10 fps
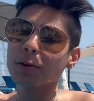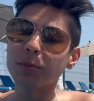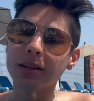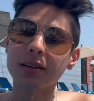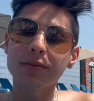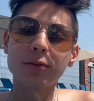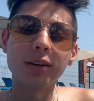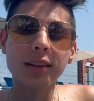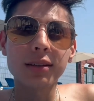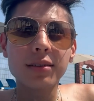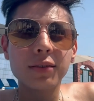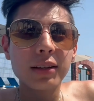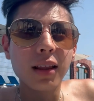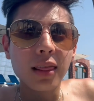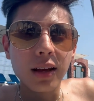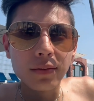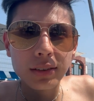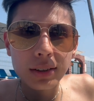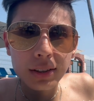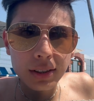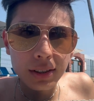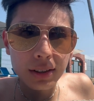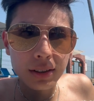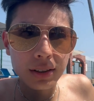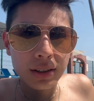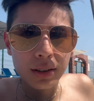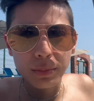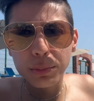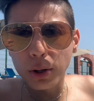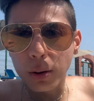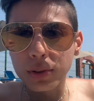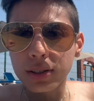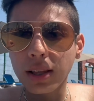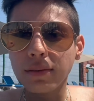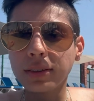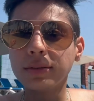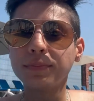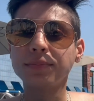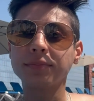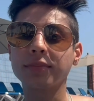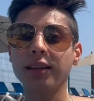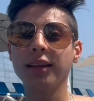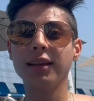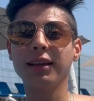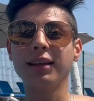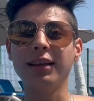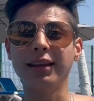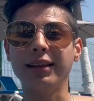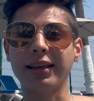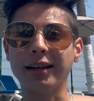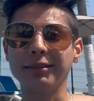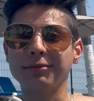we'll be here for. I think it's already 11, maybe almost 11. And yeah,